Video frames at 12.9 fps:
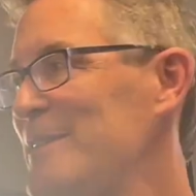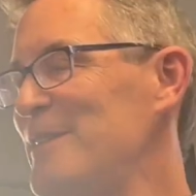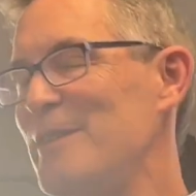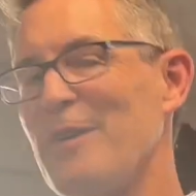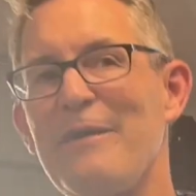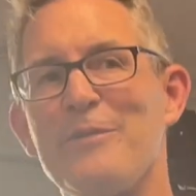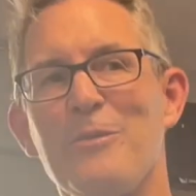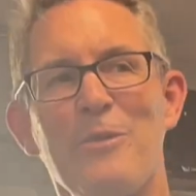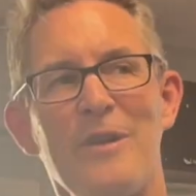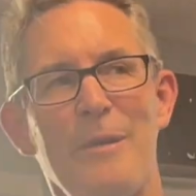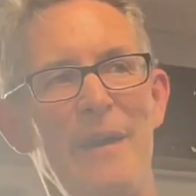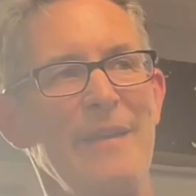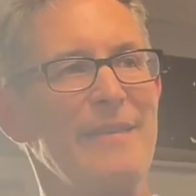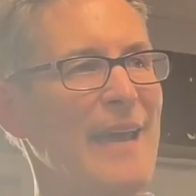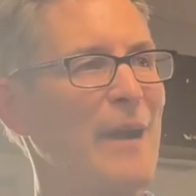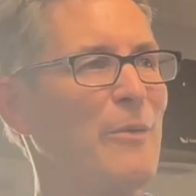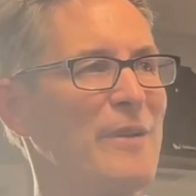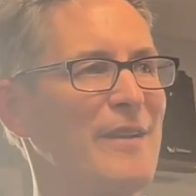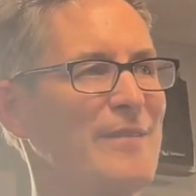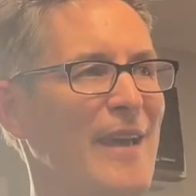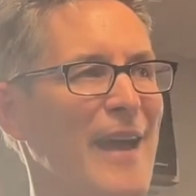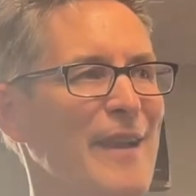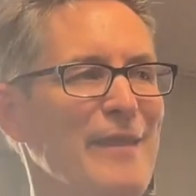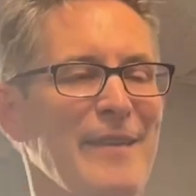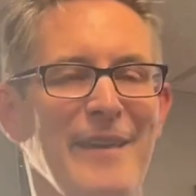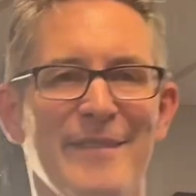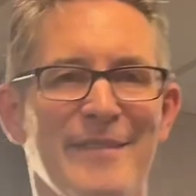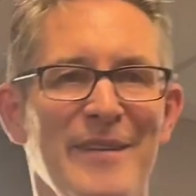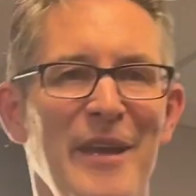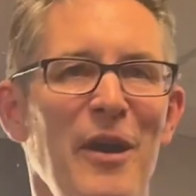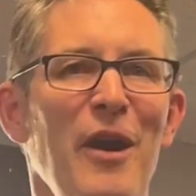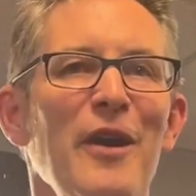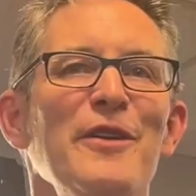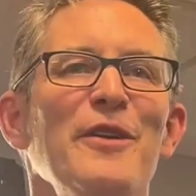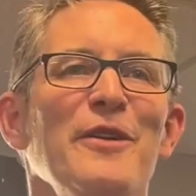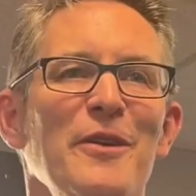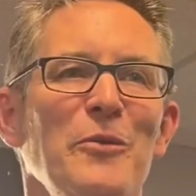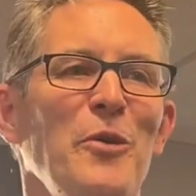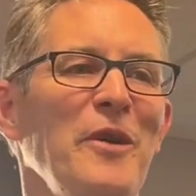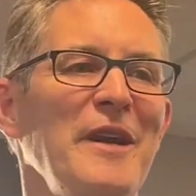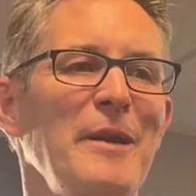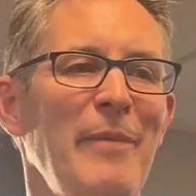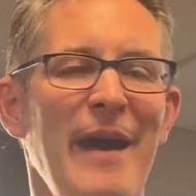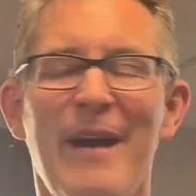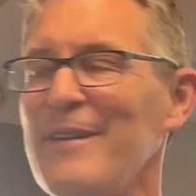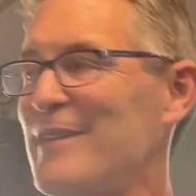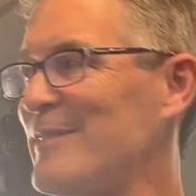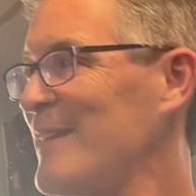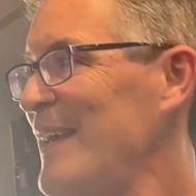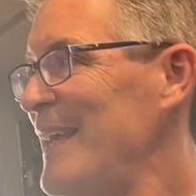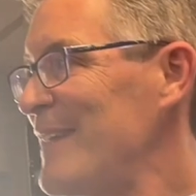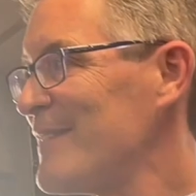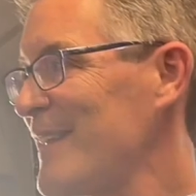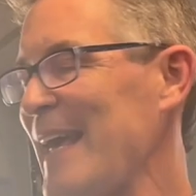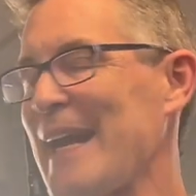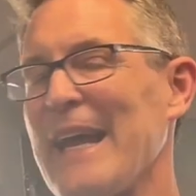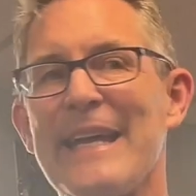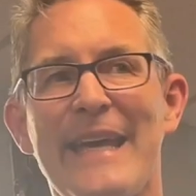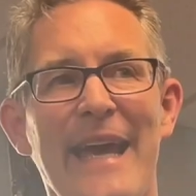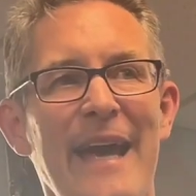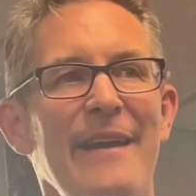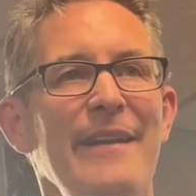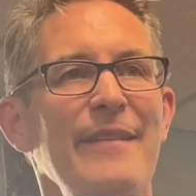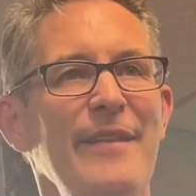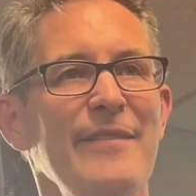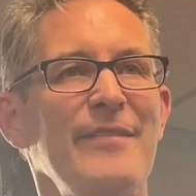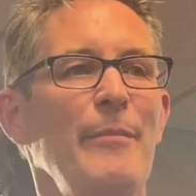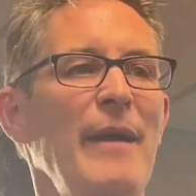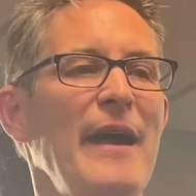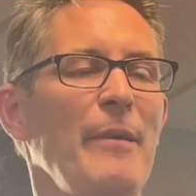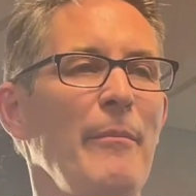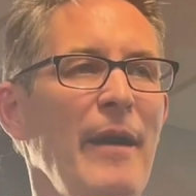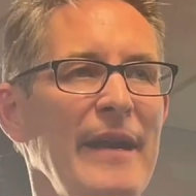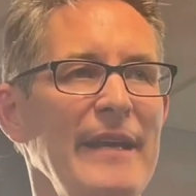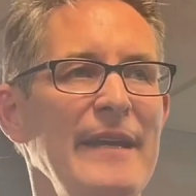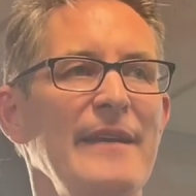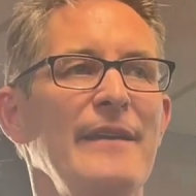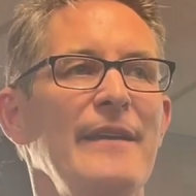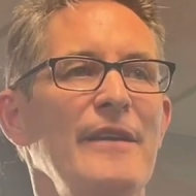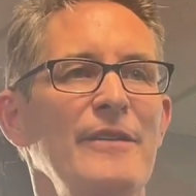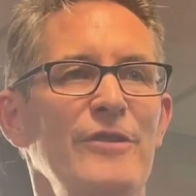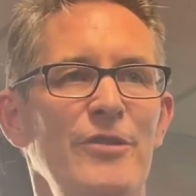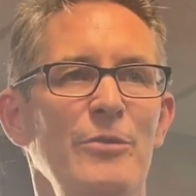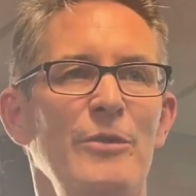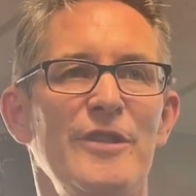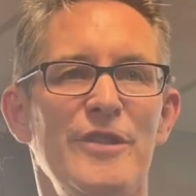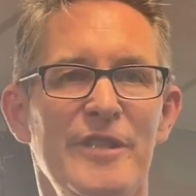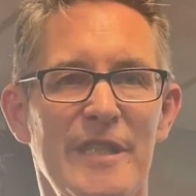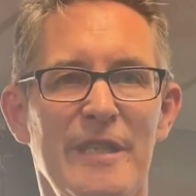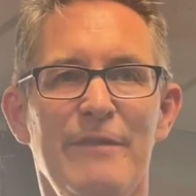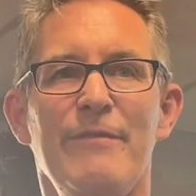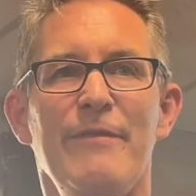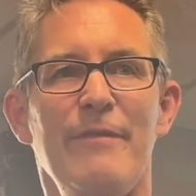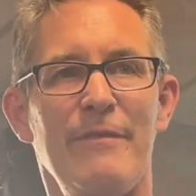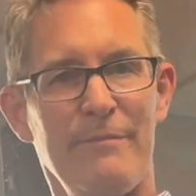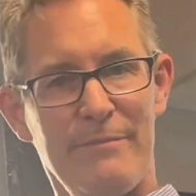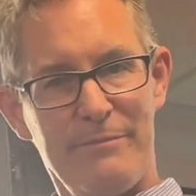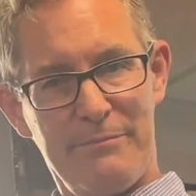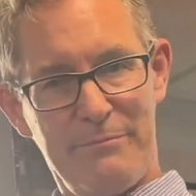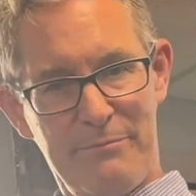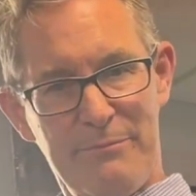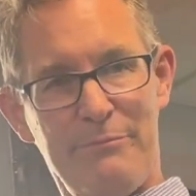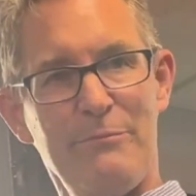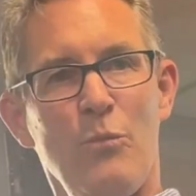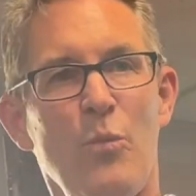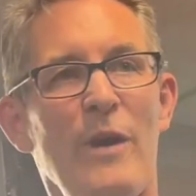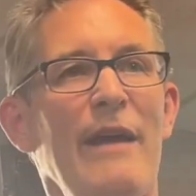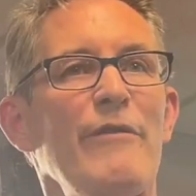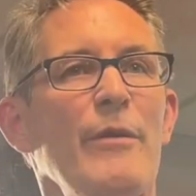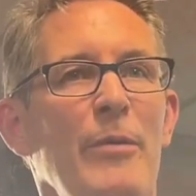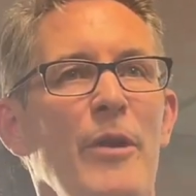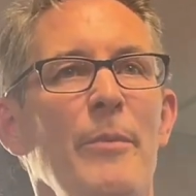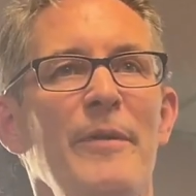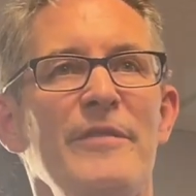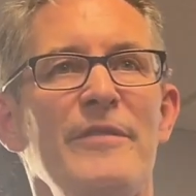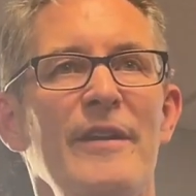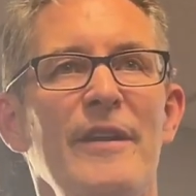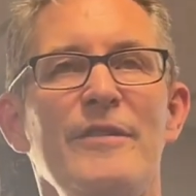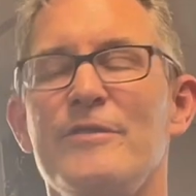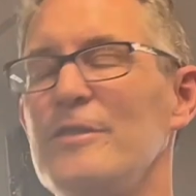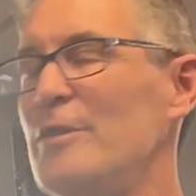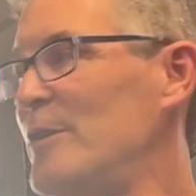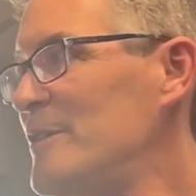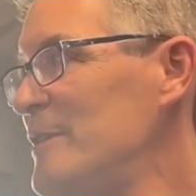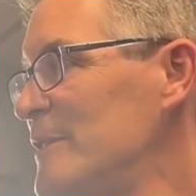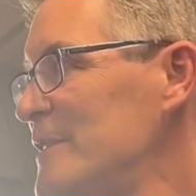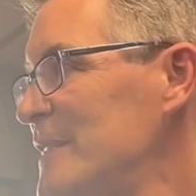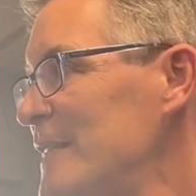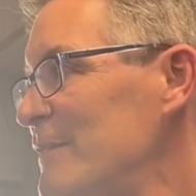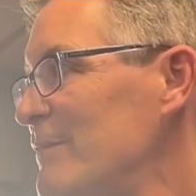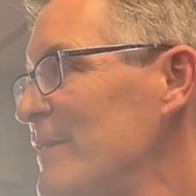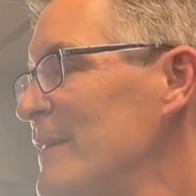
You don't have to worry about the equity side of things. All you're worried about is can I get this amount of money to achieve whatever purpose it is you need to achieve.